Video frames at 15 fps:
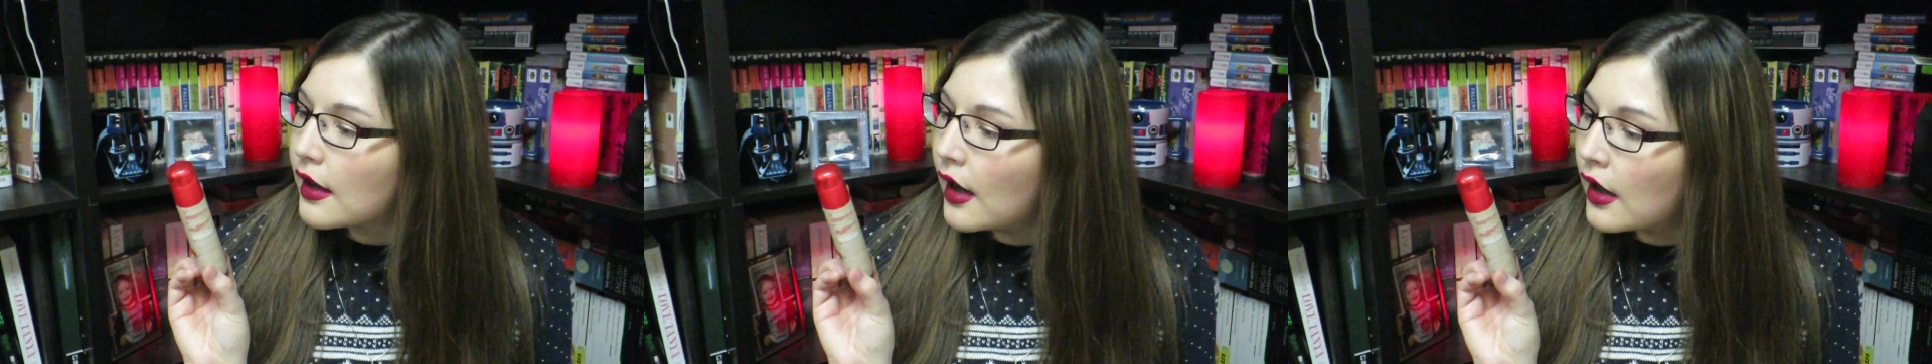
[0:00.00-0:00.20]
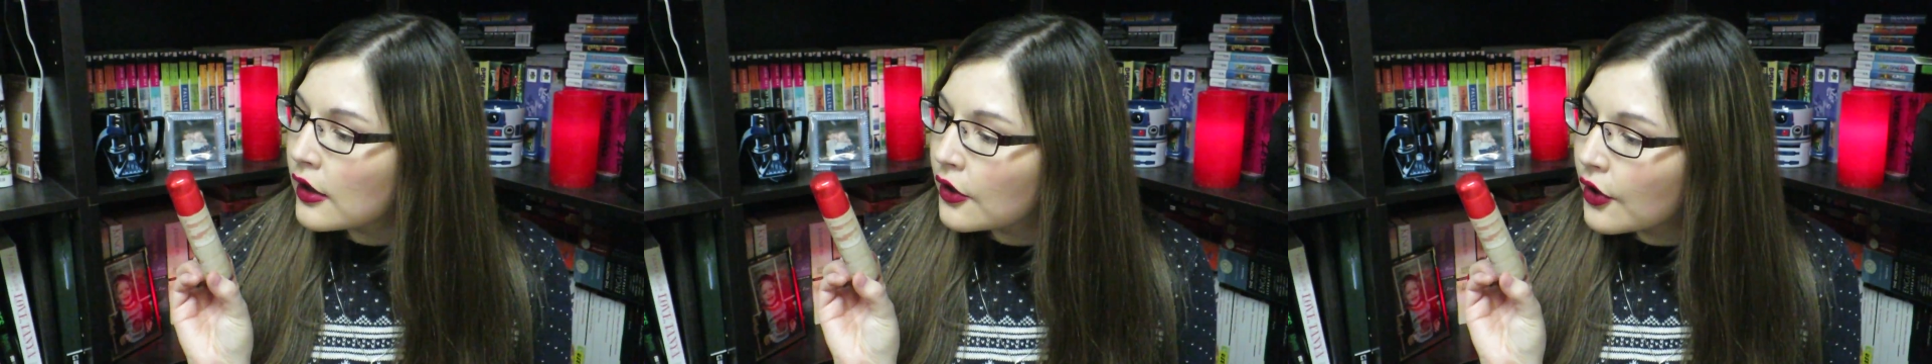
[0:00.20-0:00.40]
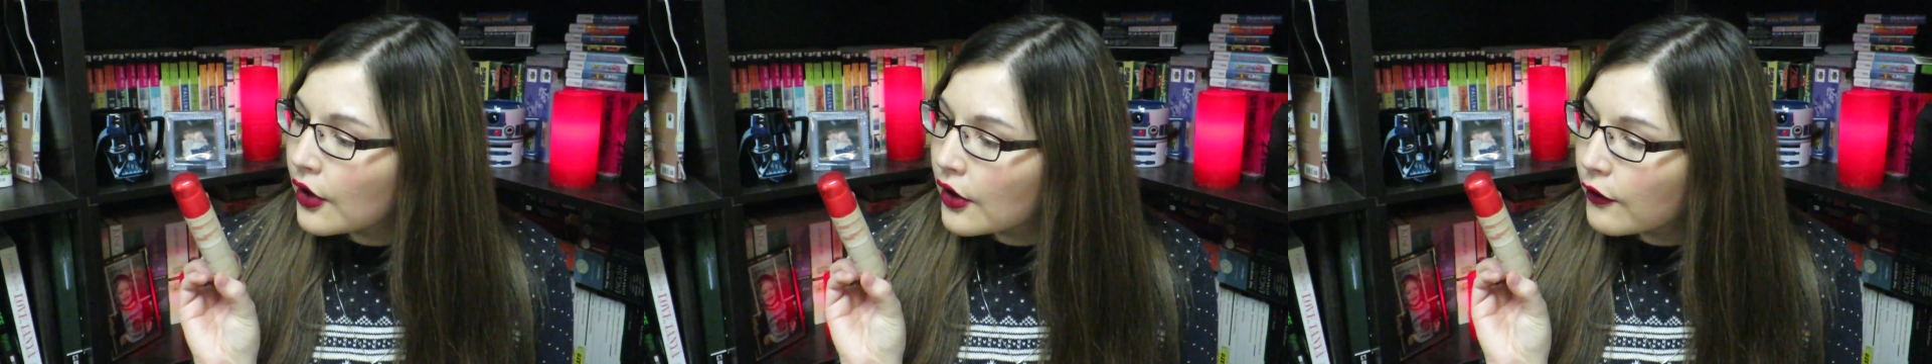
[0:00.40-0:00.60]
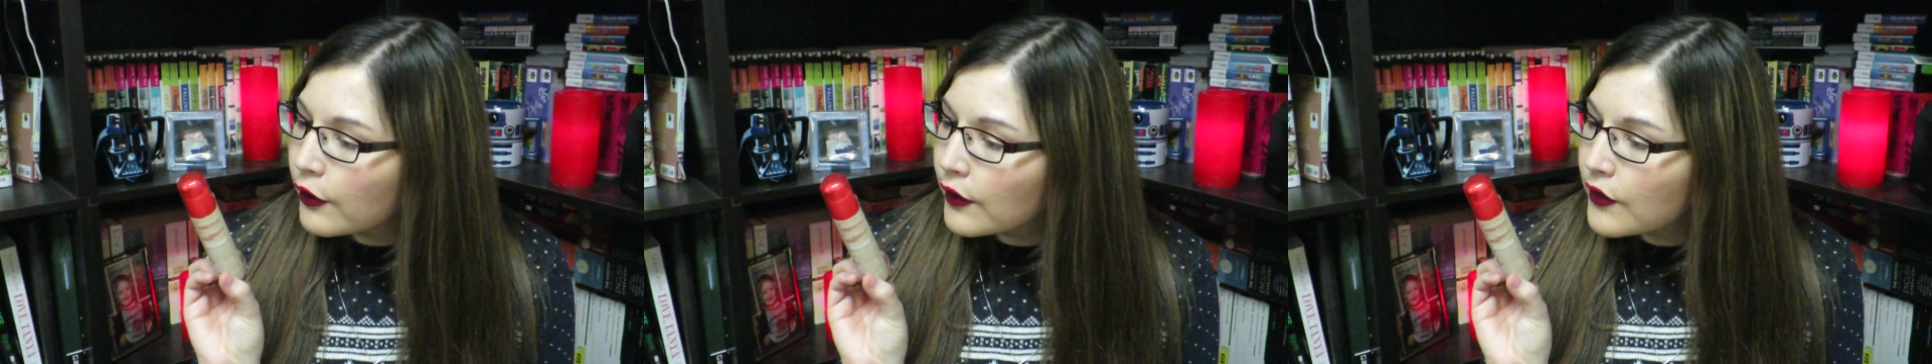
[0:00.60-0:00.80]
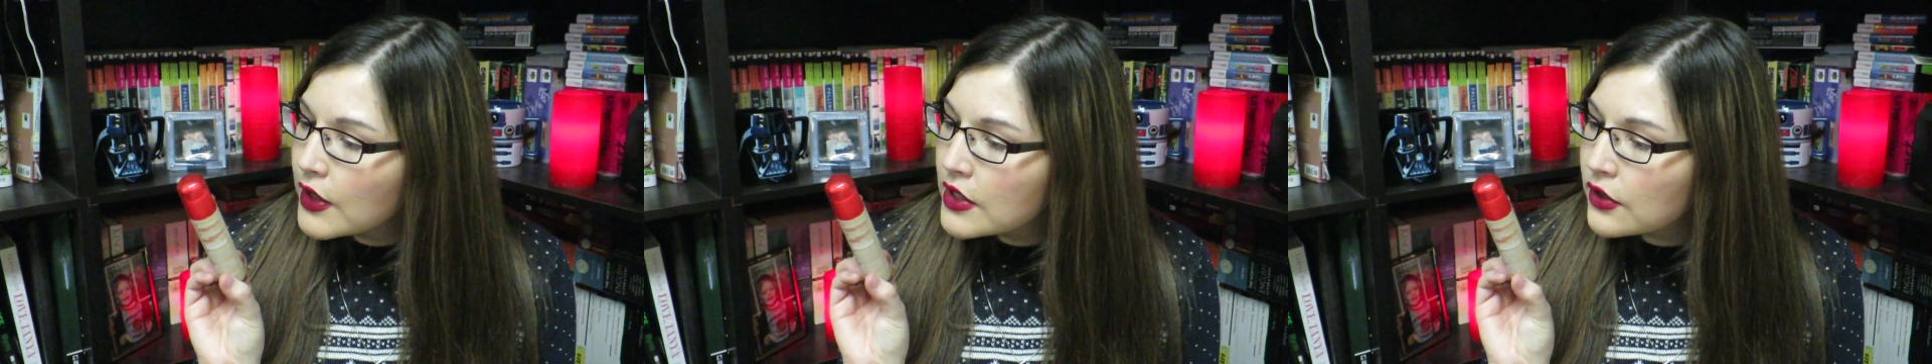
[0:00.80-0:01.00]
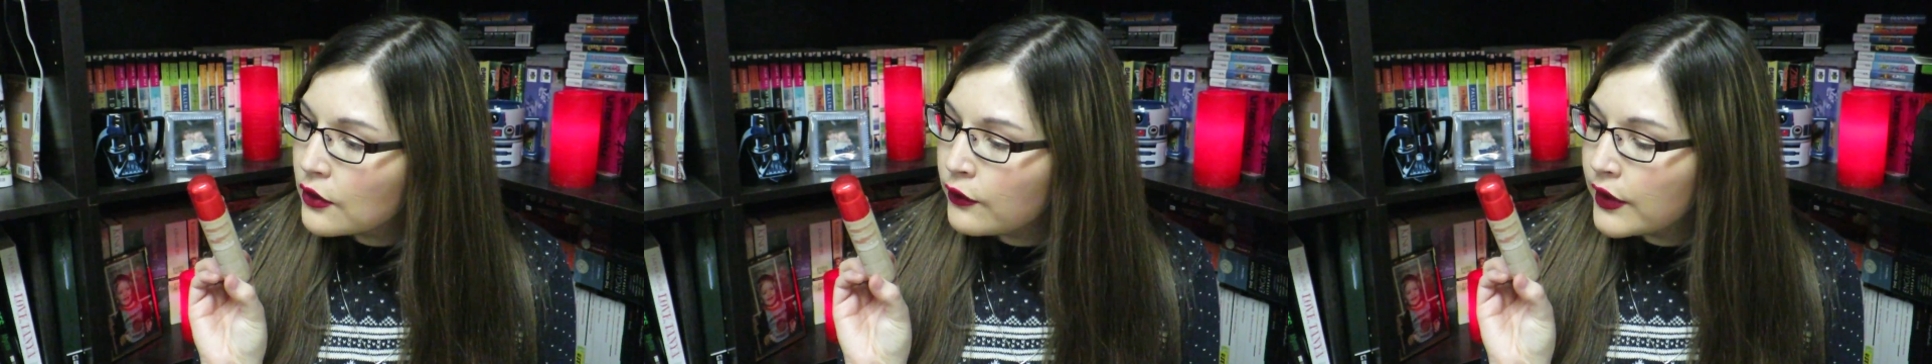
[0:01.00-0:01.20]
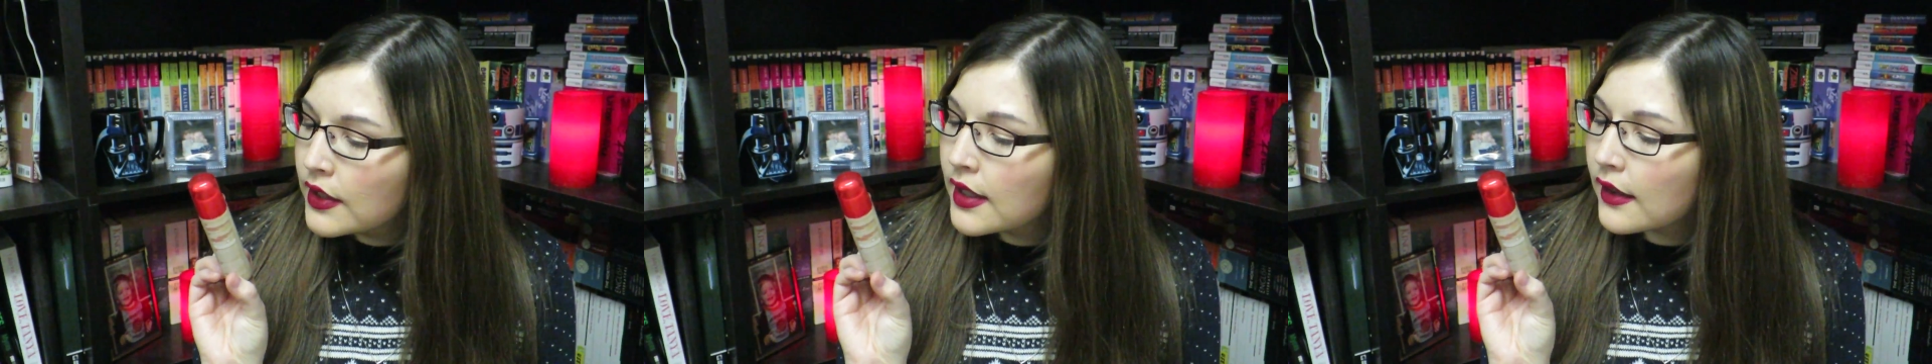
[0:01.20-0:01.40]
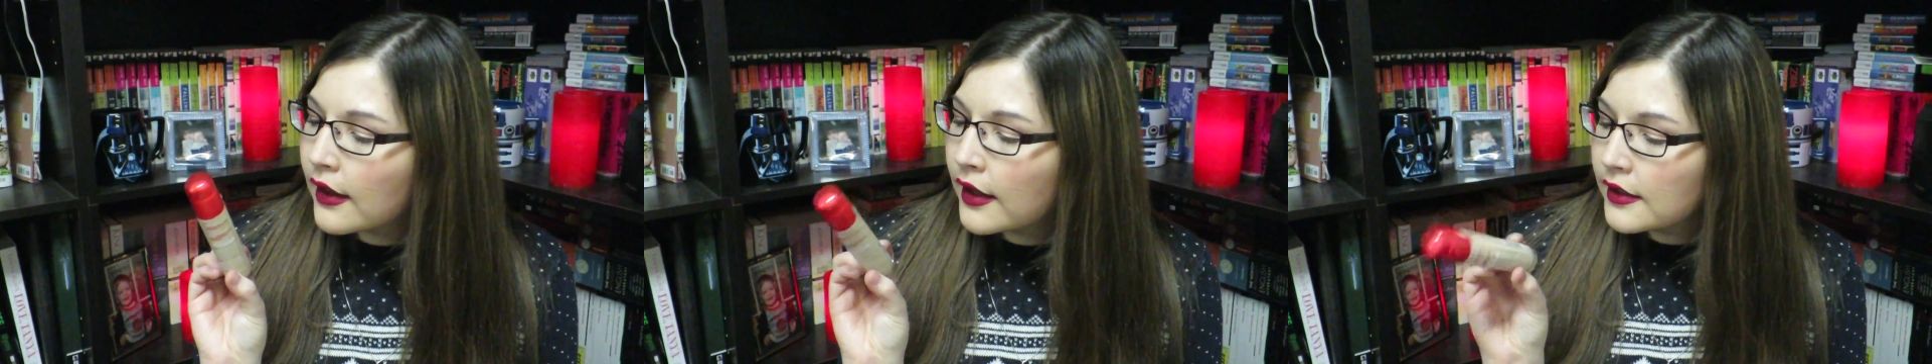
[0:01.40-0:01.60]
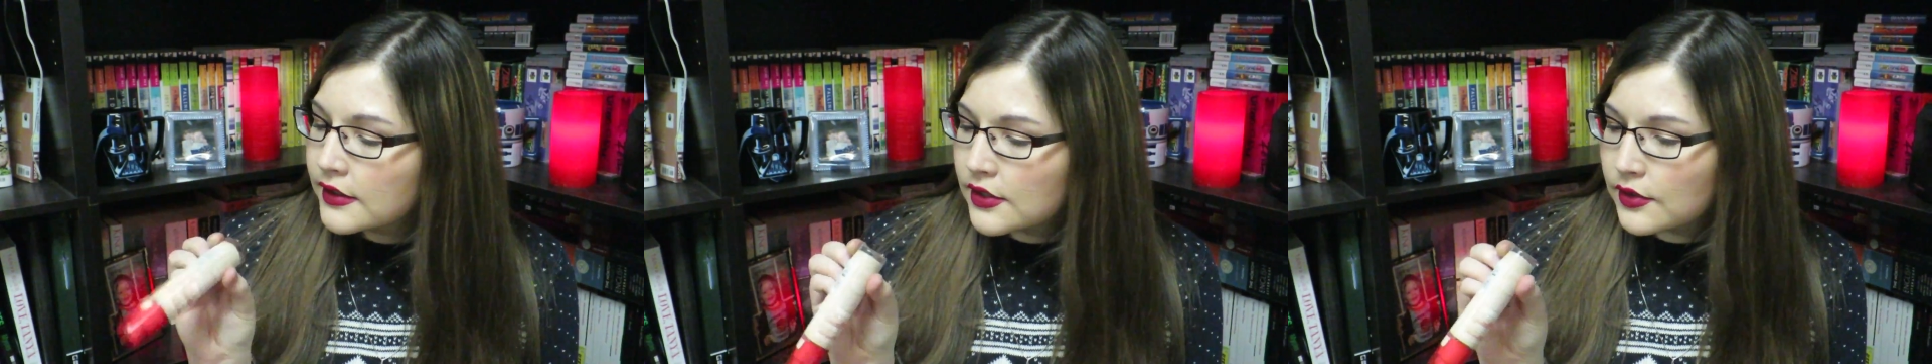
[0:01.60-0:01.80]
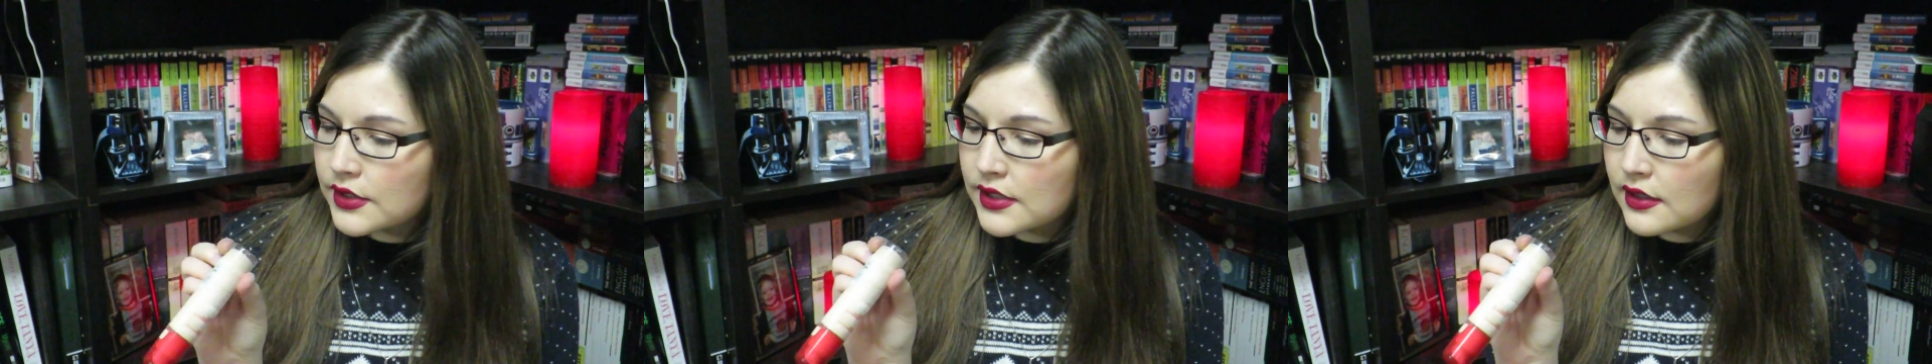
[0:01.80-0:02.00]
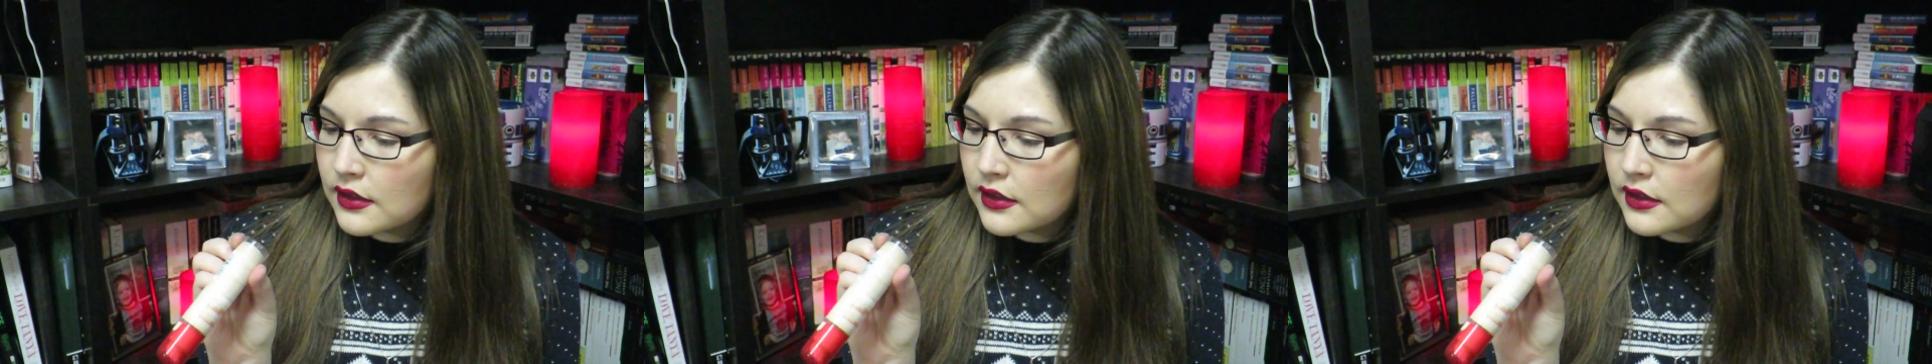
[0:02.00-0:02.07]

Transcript: color 52 Vanilla, so it's